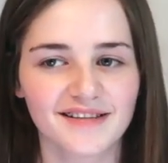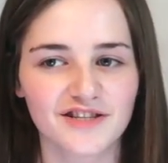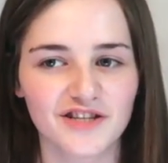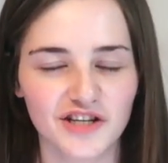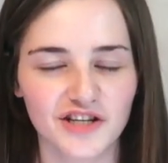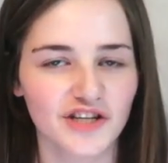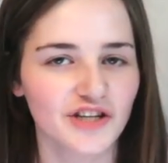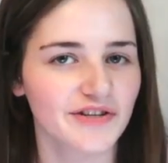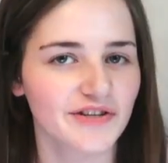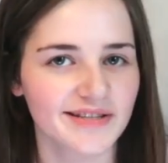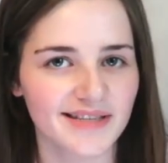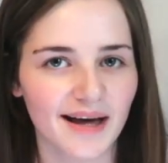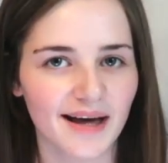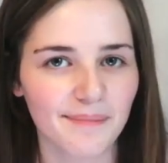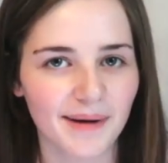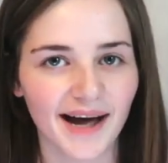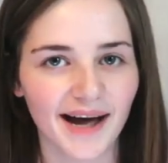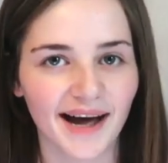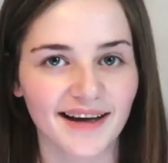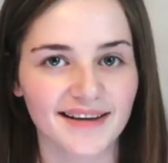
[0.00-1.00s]
to use
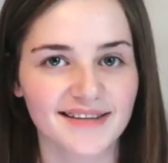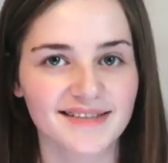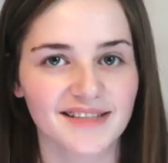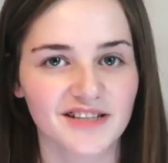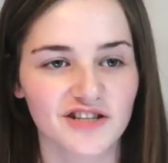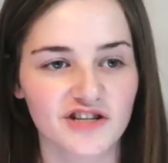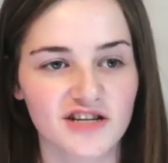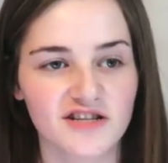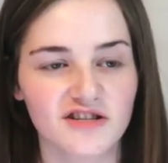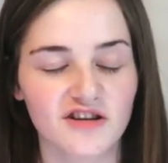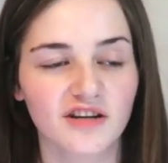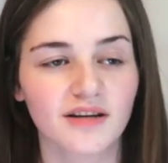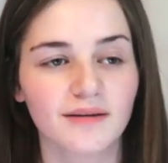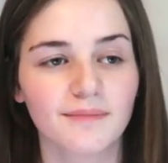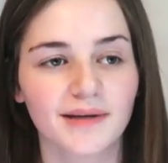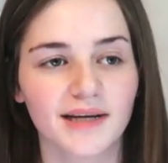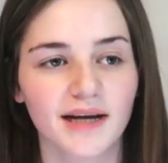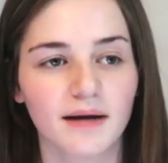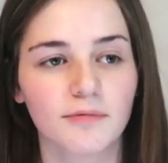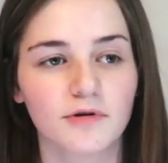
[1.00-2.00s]
that pass, and she's only
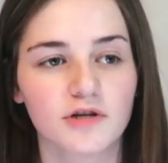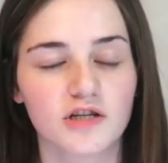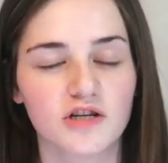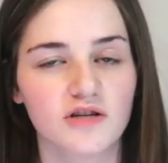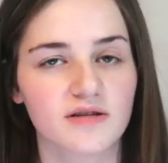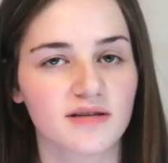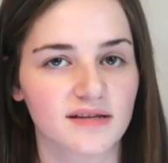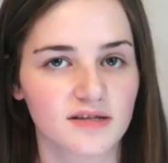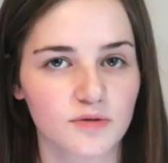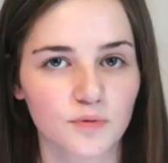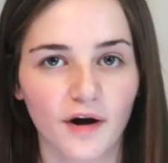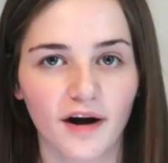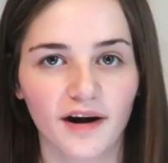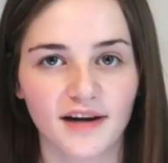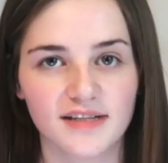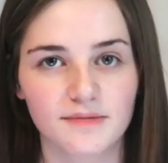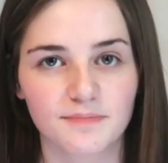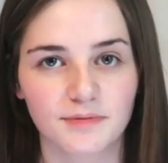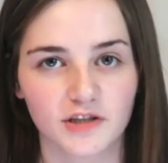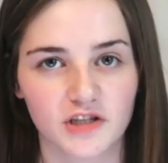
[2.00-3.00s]
been able to use it
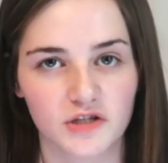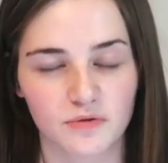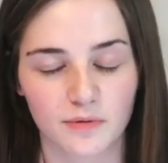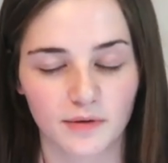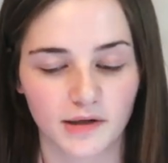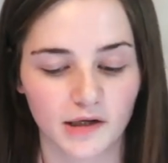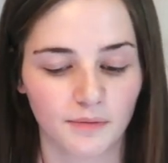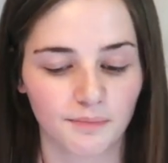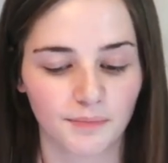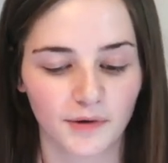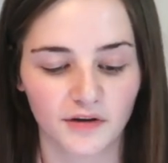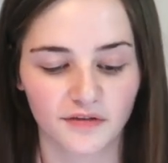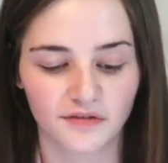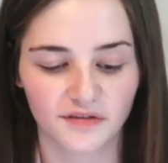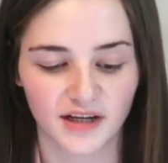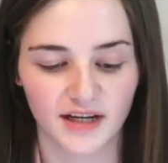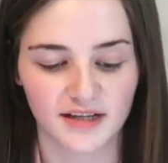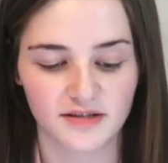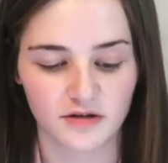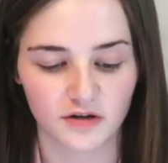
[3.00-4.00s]
twice because we went on both
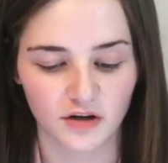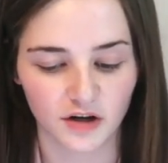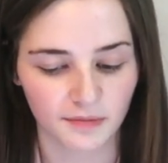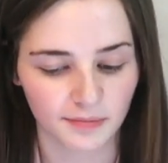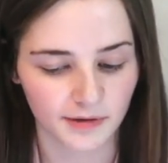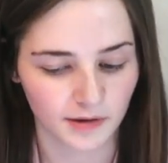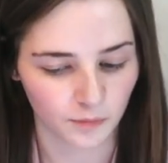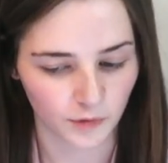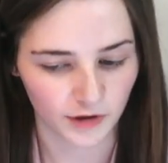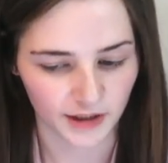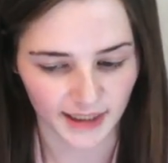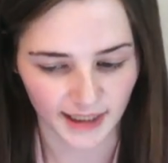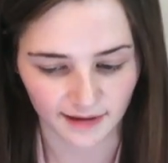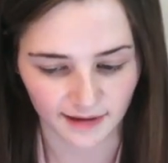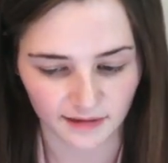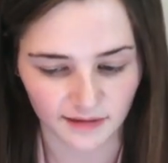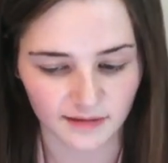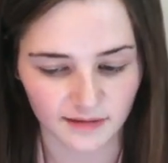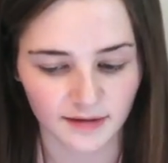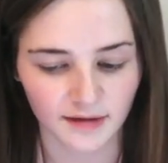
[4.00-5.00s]
days on opening
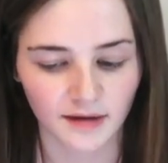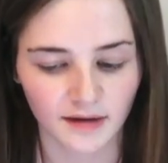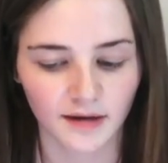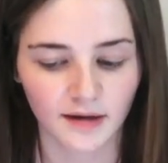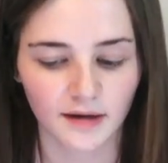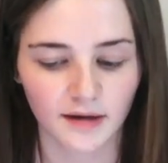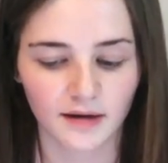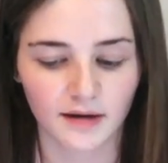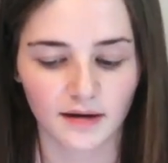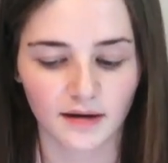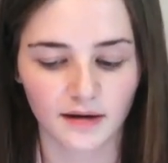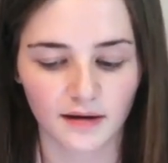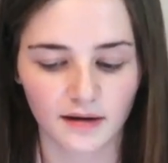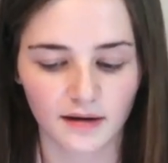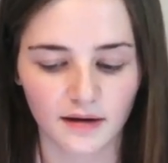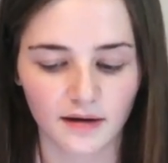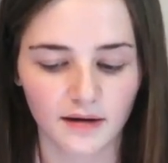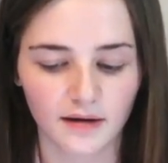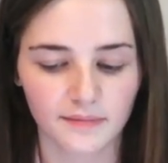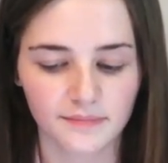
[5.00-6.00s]
weekend.
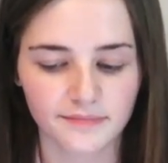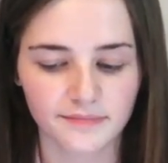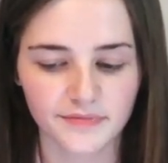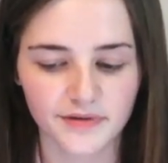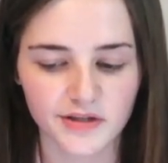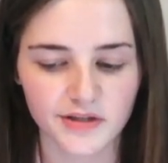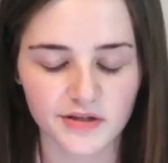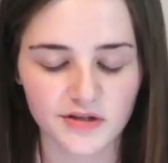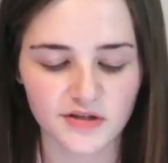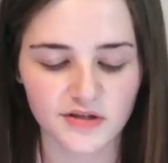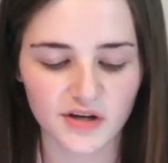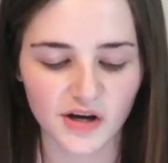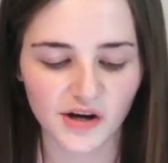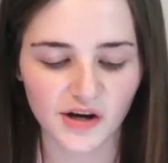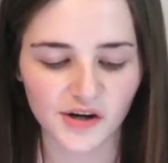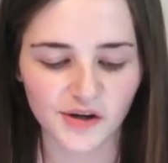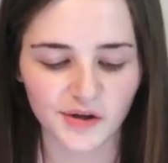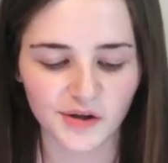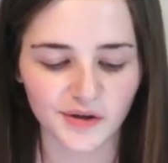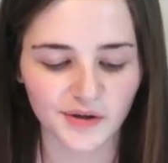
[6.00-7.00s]
So
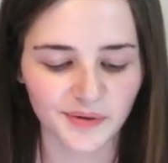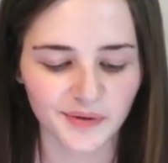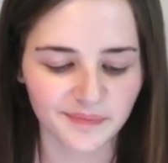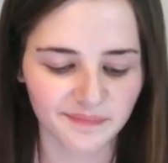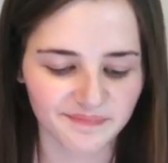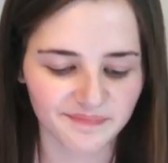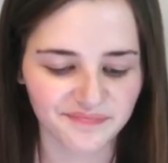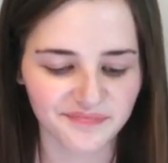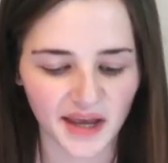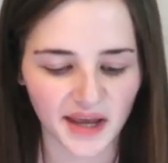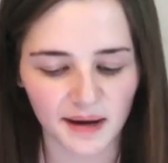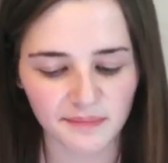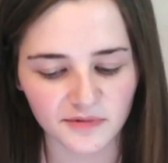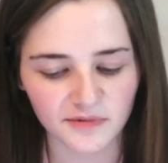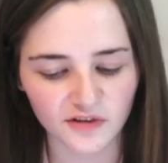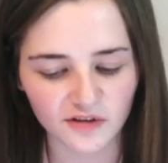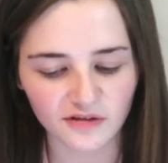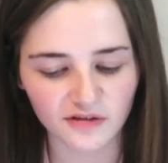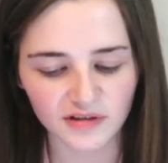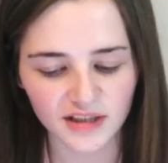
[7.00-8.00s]

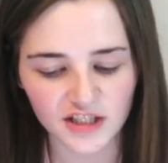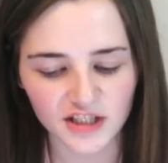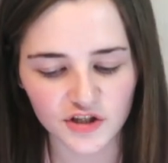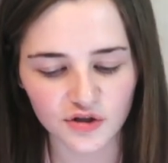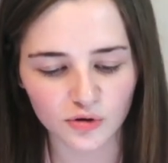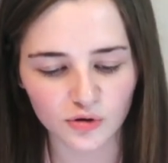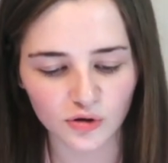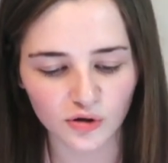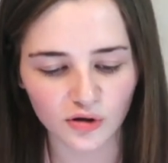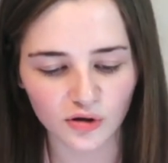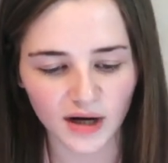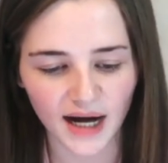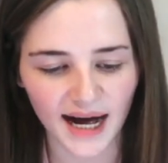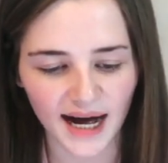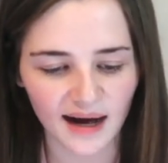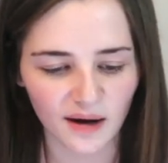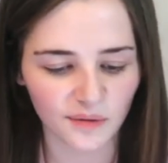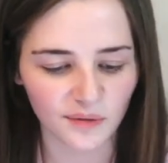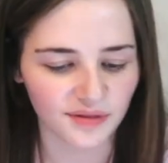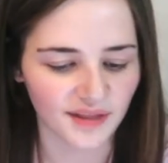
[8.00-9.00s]
I'm not really sure
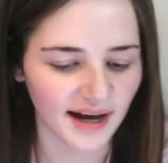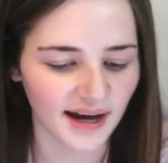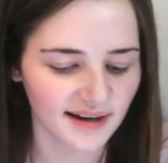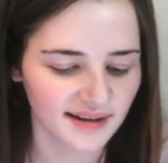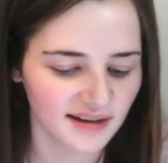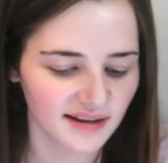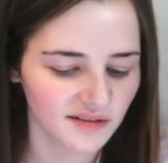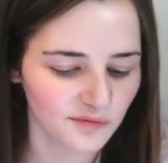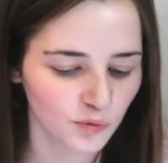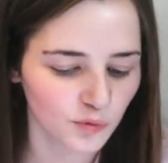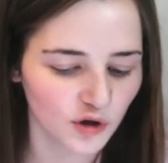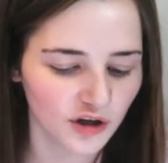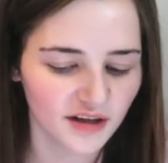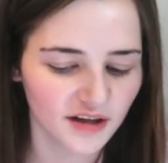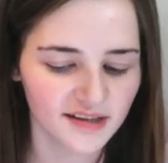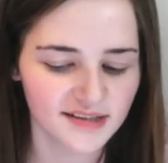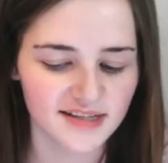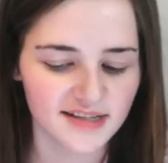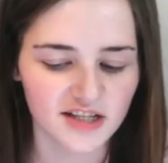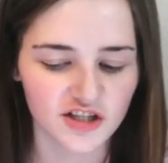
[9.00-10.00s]
how that kind of
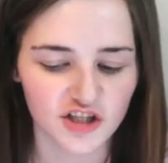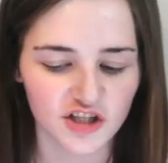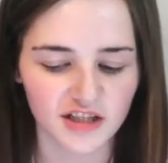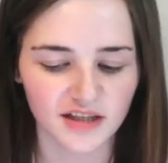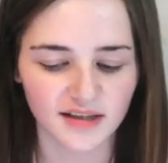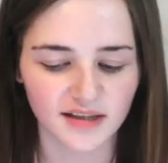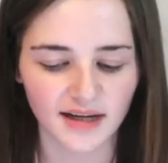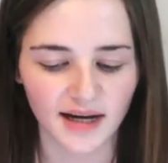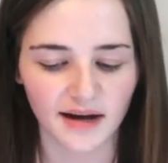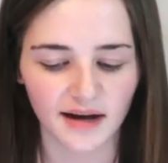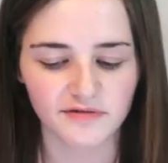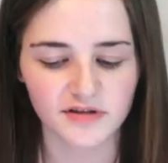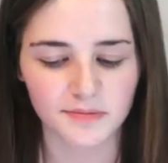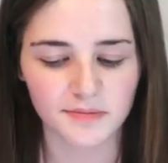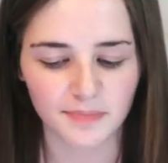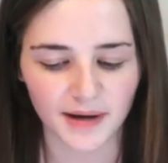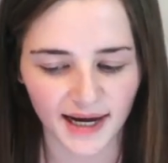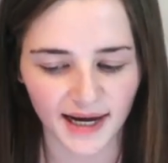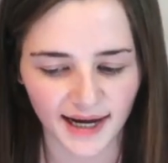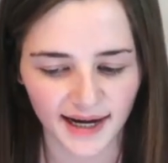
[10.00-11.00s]
works. Is she gonna have
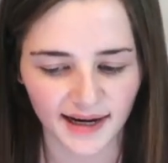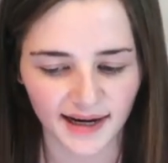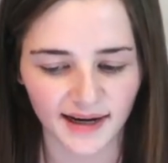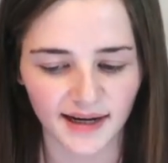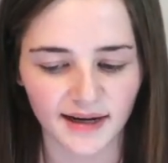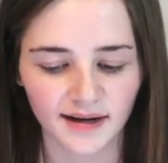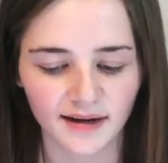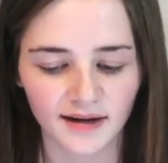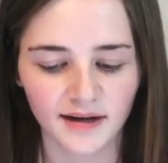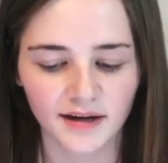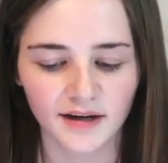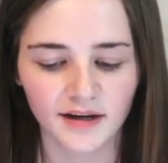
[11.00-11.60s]
to pay